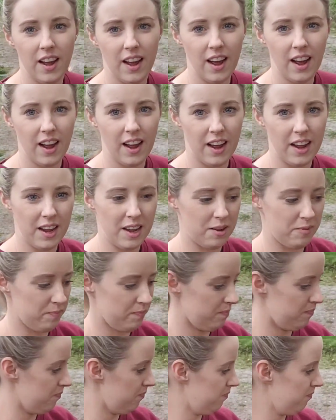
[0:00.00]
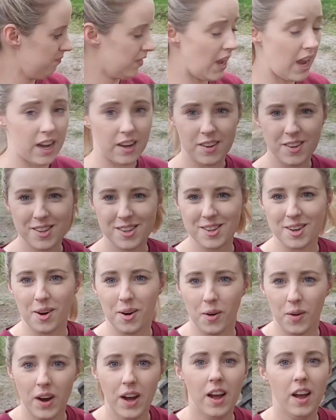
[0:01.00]
Yeah,
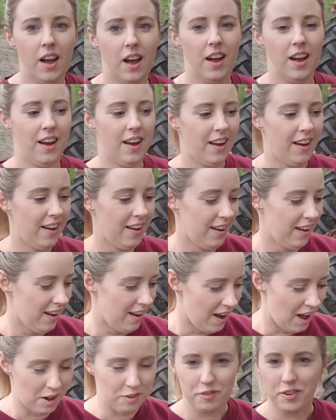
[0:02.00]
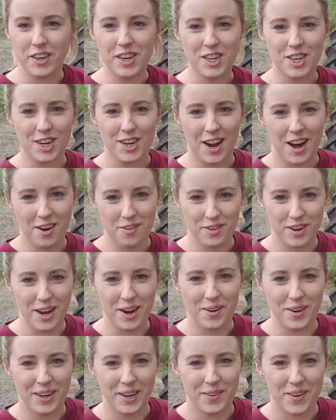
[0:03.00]
so I'll finish it off now